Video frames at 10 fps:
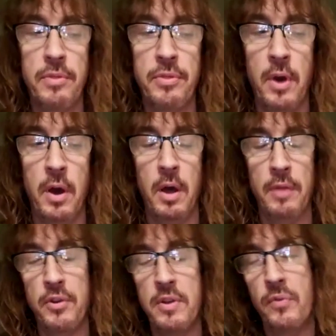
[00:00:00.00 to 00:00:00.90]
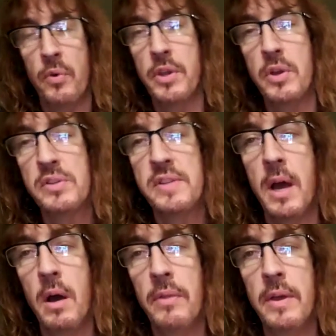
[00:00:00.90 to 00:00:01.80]
34 years
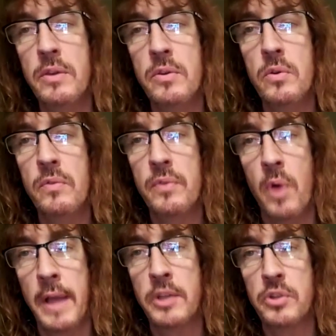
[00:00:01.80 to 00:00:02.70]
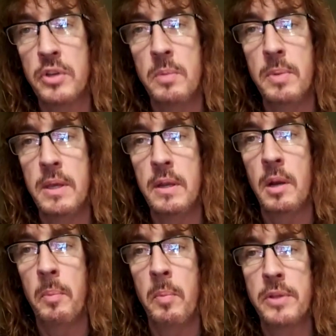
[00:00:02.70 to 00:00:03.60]
now that you've actually going to be, in a
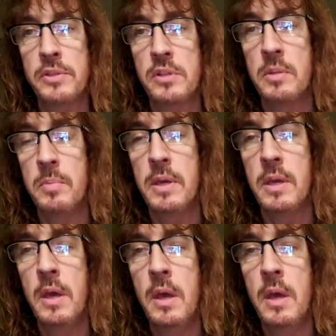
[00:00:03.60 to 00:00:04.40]
couple of months, going to be